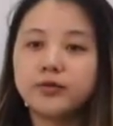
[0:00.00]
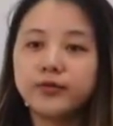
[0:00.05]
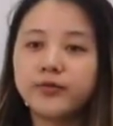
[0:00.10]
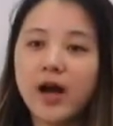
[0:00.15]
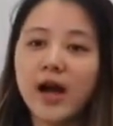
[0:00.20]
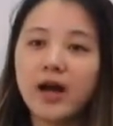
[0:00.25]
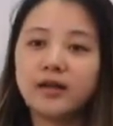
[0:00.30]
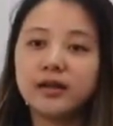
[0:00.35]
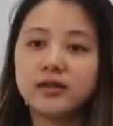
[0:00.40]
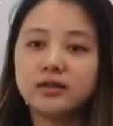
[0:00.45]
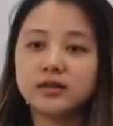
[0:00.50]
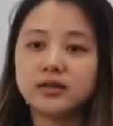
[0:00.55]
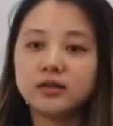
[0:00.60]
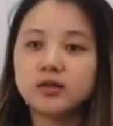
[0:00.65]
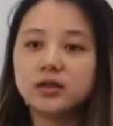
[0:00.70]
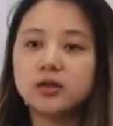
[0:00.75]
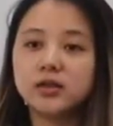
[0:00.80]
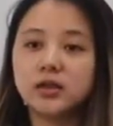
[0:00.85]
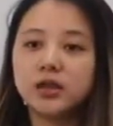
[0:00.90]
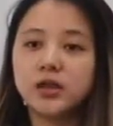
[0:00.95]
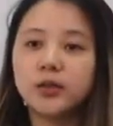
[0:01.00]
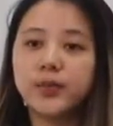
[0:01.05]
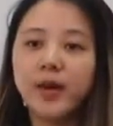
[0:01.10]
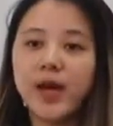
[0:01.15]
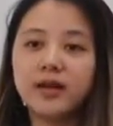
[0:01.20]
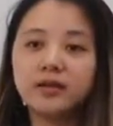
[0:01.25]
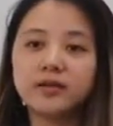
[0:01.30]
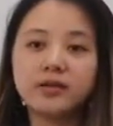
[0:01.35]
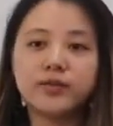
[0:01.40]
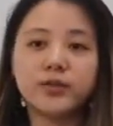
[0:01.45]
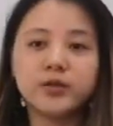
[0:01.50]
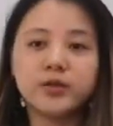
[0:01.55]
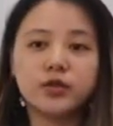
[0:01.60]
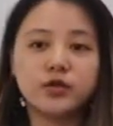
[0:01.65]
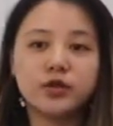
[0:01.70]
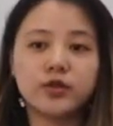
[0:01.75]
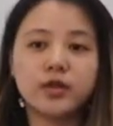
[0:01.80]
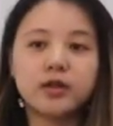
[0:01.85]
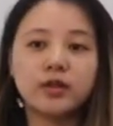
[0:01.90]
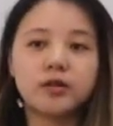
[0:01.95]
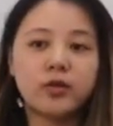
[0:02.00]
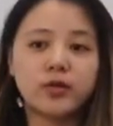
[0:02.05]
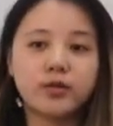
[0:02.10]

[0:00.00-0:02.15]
find a balance between